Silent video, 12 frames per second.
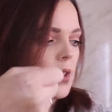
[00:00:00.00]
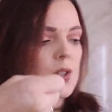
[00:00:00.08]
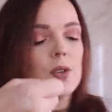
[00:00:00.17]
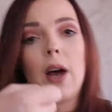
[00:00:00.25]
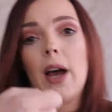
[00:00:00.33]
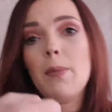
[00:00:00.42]

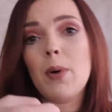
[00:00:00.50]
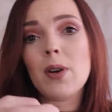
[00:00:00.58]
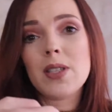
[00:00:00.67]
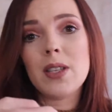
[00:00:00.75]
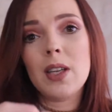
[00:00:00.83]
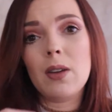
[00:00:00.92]
So I
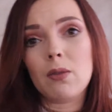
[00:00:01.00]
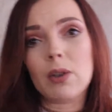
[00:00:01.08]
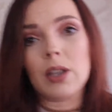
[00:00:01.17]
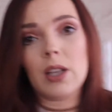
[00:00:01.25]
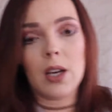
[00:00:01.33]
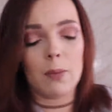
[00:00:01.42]
personally
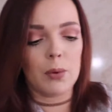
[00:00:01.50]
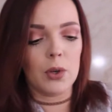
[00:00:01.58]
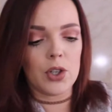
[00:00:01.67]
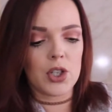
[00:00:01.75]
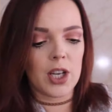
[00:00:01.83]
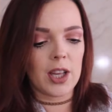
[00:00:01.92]
really
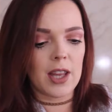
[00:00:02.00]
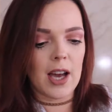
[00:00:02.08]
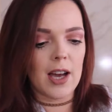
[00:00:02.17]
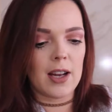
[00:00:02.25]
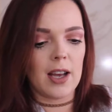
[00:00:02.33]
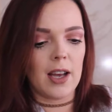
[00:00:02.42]
appreciate that.